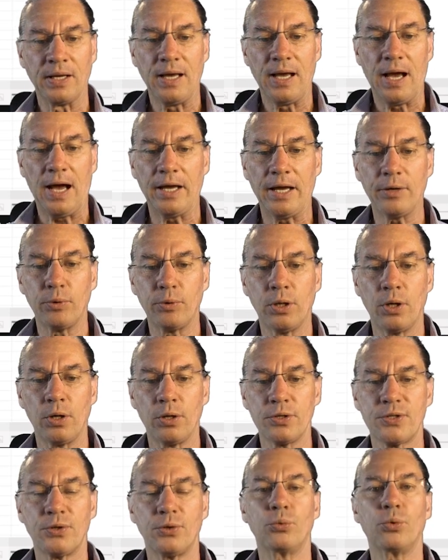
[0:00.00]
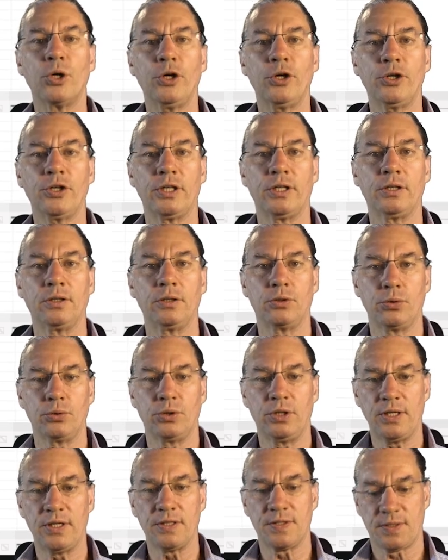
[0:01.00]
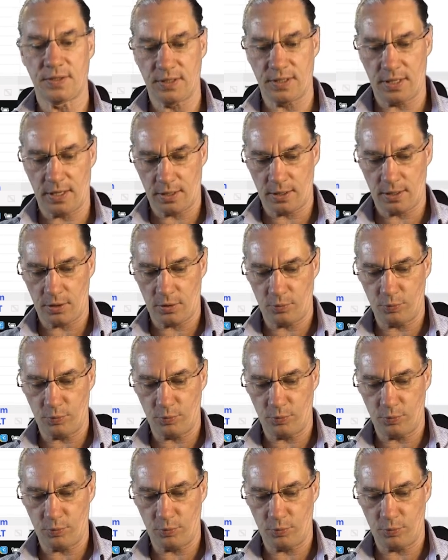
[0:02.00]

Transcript: I will also work into this uh,